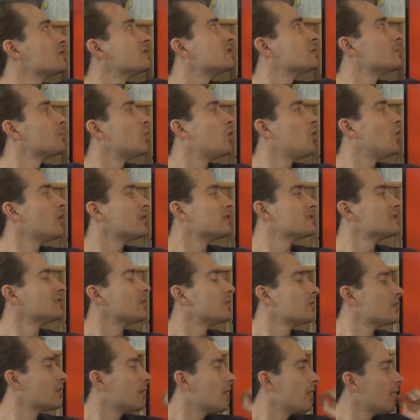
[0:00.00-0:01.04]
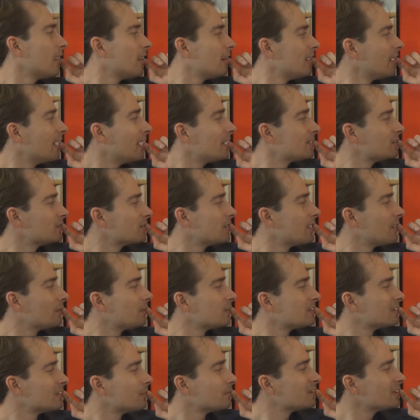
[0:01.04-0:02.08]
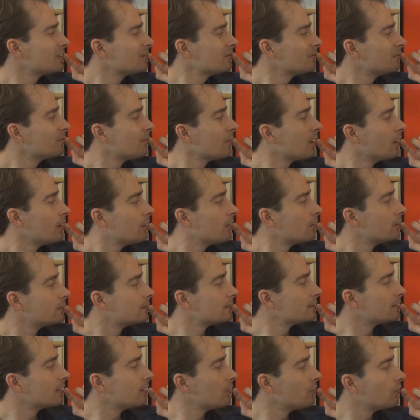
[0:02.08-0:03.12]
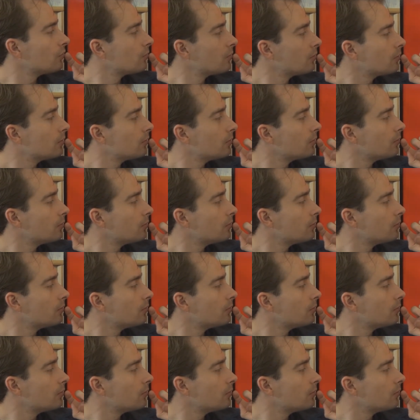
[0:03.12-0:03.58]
of the ball is not large enough or something. So